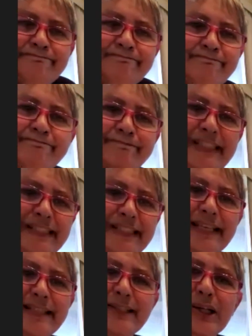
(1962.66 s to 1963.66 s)

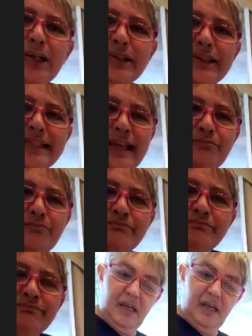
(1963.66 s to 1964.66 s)
It's gonna look the same.
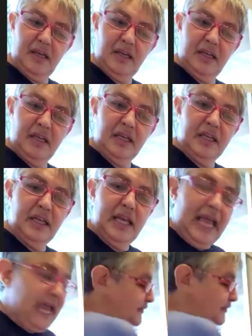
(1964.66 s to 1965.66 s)

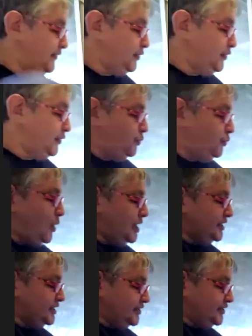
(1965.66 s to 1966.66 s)
And if you want
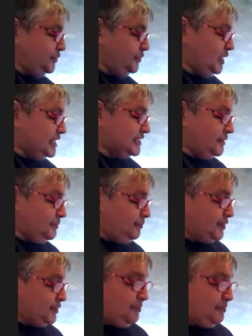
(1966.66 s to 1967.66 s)
to,
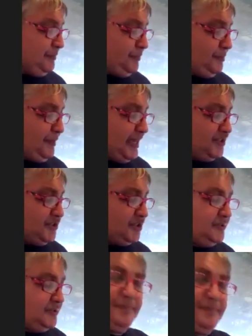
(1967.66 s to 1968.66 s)
some people manage to
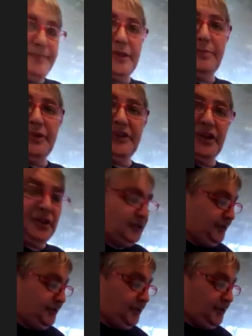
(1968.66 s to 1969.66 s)
put their
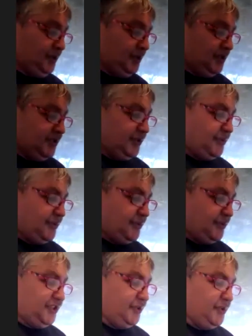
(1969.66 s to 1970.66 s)
glue so that you
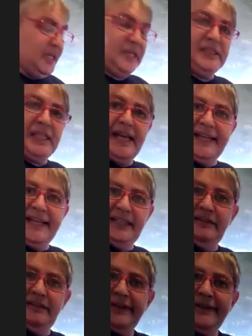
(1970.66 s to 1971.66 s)
get a line
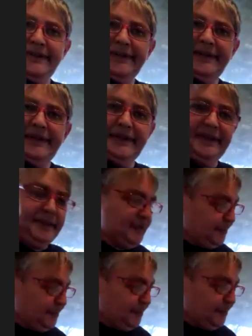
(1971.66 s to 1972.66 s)
like
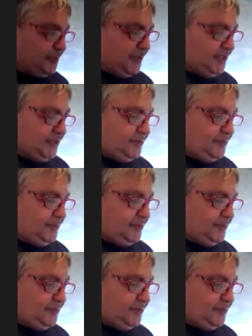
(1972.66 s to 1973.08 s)
between the